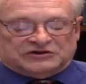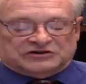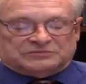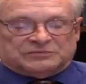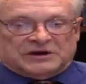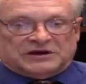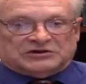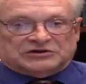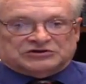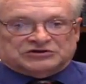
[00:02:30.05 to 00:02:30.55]

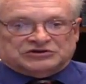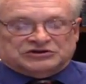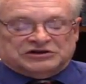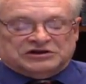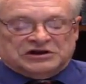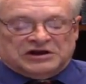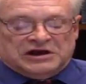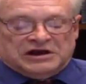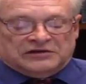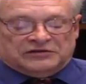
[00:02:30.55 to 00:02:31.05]

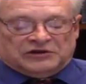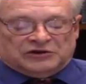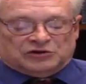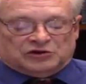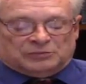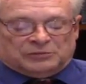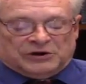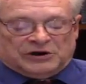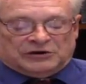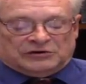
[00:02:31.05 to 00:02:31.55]
expectancy than
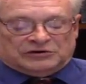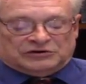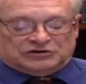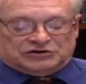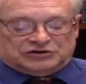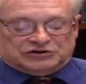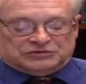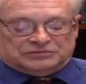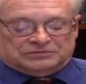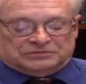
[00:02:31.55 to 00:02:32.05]
their
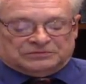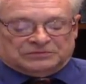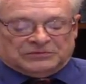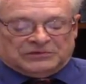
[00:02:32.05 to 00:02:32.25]
parents.